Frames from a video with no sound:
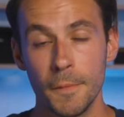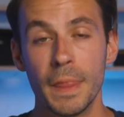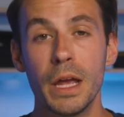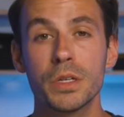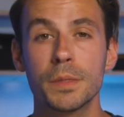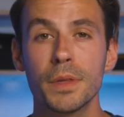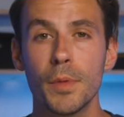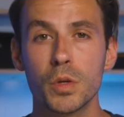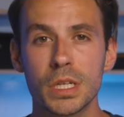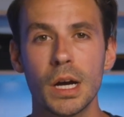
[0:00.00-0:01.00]
Here are some of the
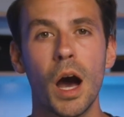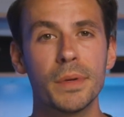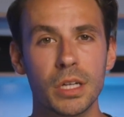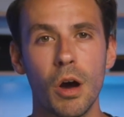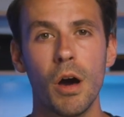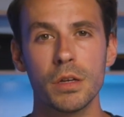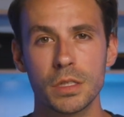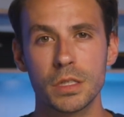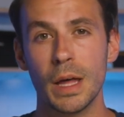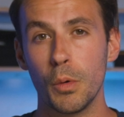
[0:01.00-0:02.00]
most common
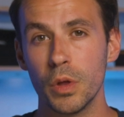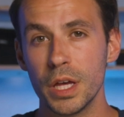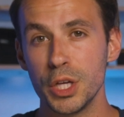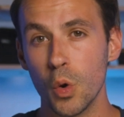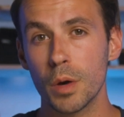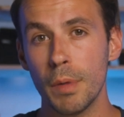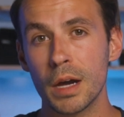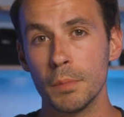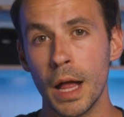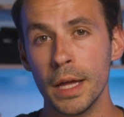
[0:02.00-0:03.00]
costs that will hit your
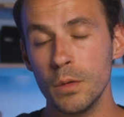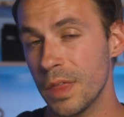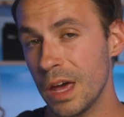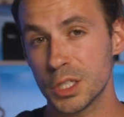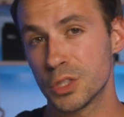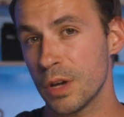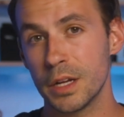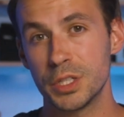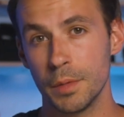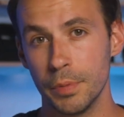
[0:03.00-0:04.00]
bottom line without a
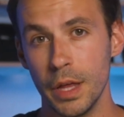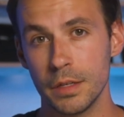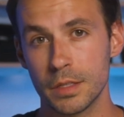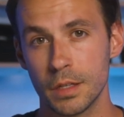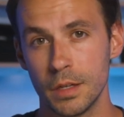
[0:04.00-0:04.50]
strategy in place.